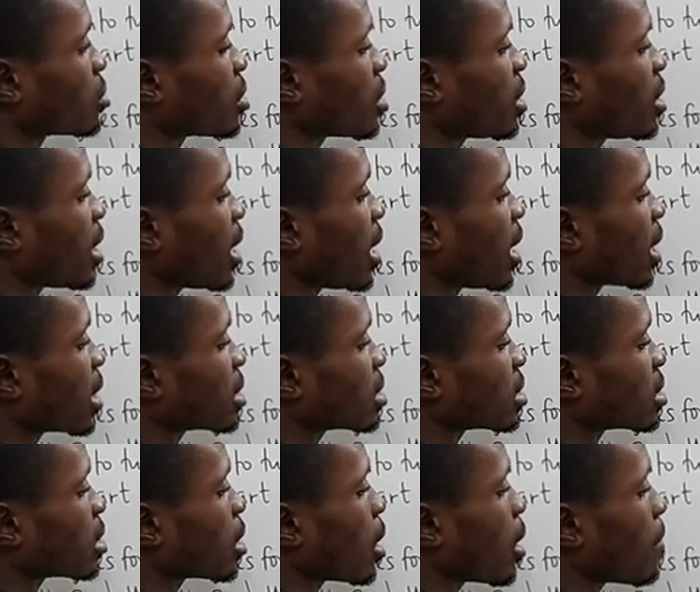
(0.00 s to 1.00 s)

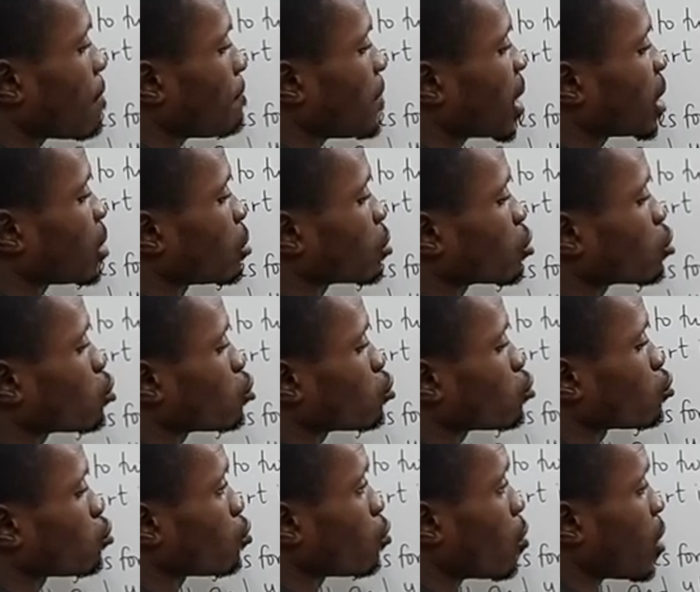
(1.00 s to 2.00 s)
3x minus
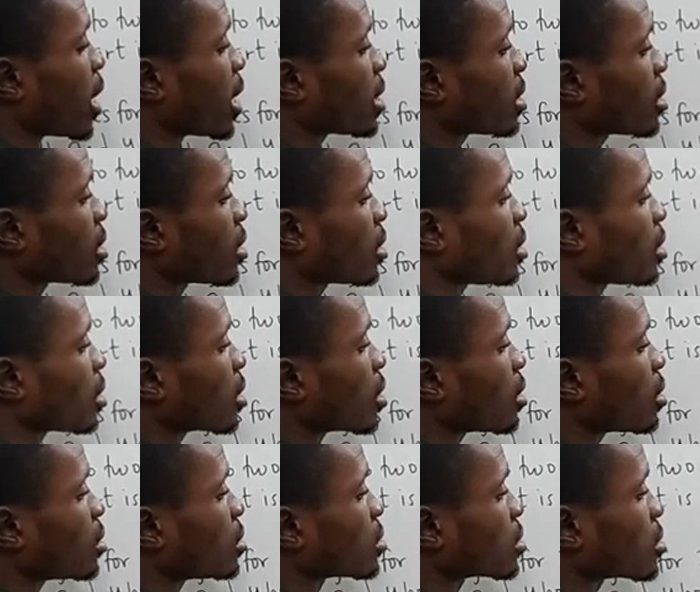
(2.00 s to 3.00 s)
2y
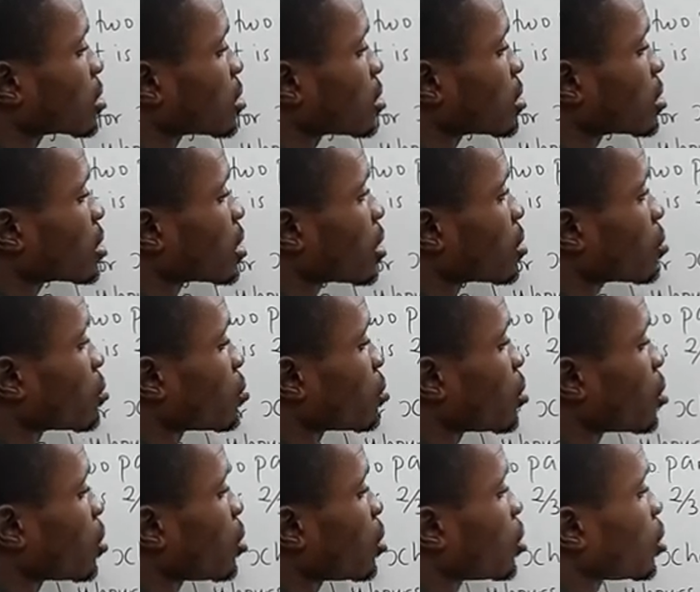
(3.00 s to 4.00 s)
equals 0.
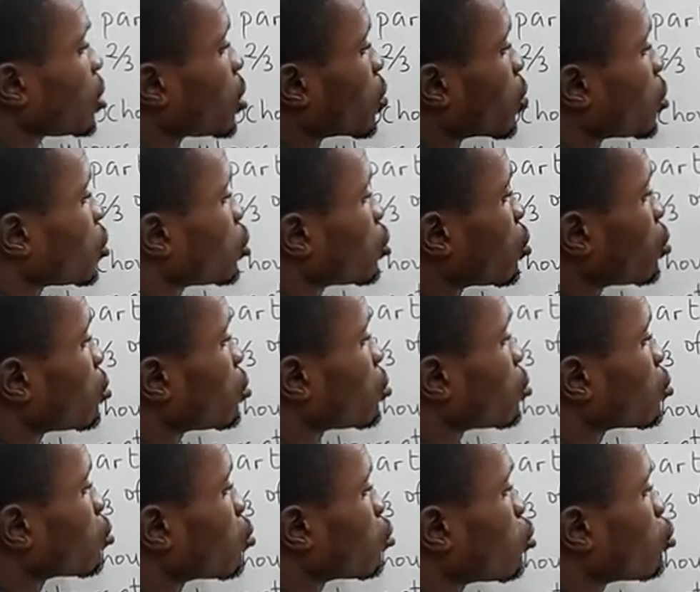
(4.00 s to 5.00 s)

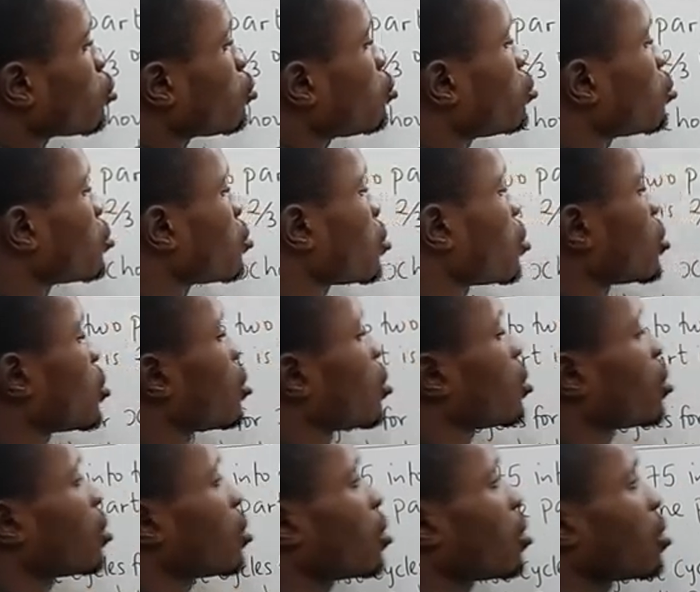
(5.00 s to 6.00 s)
Equation 2.
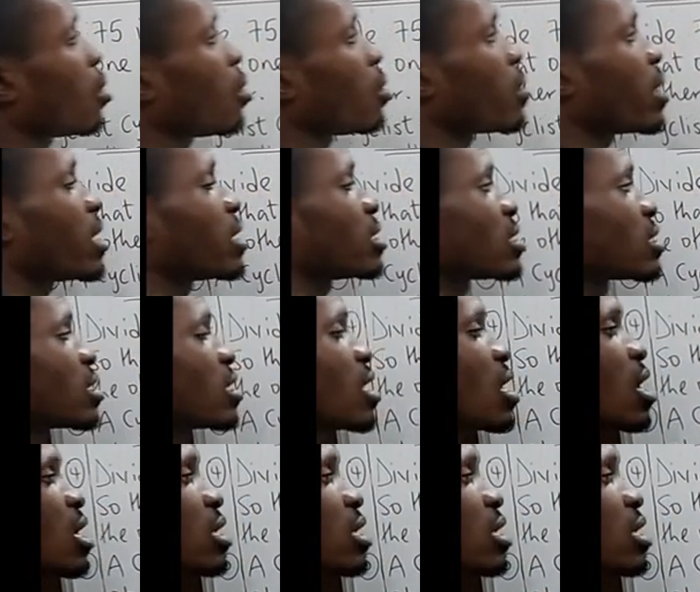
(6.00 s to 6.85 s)
All right,